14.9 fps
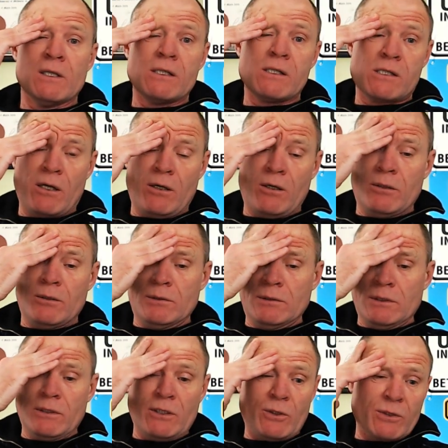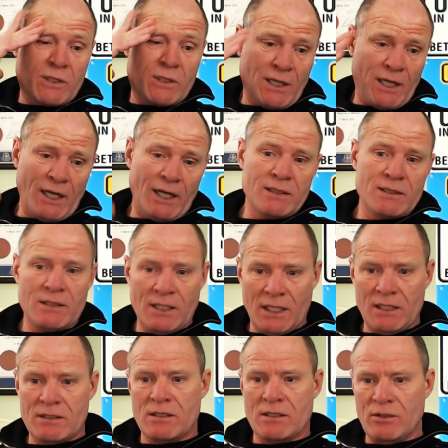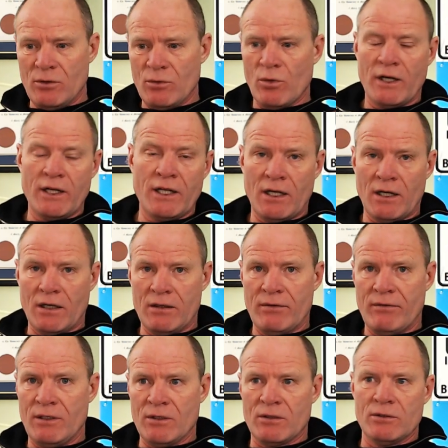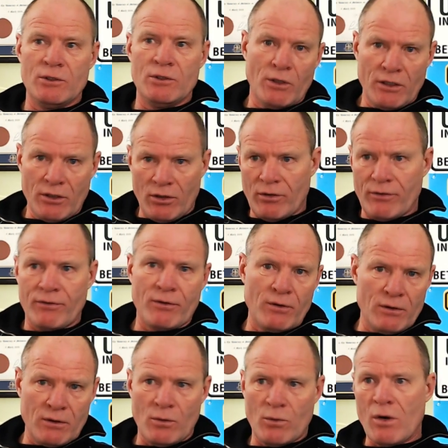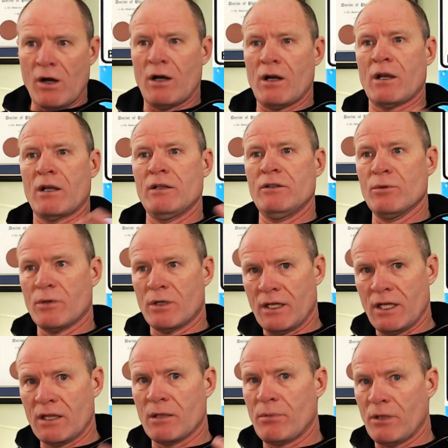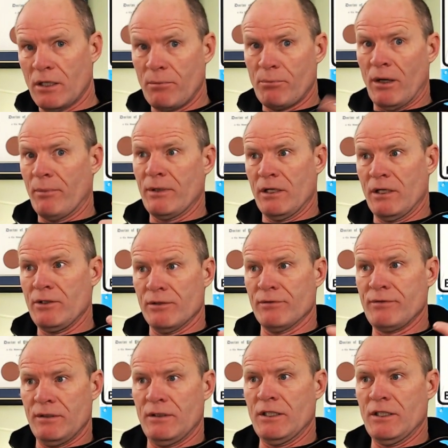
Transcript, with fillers: So those are the kinds of days that you want to get out of the vehicle and you want to go for a little walk and you want to get the blood pumping in your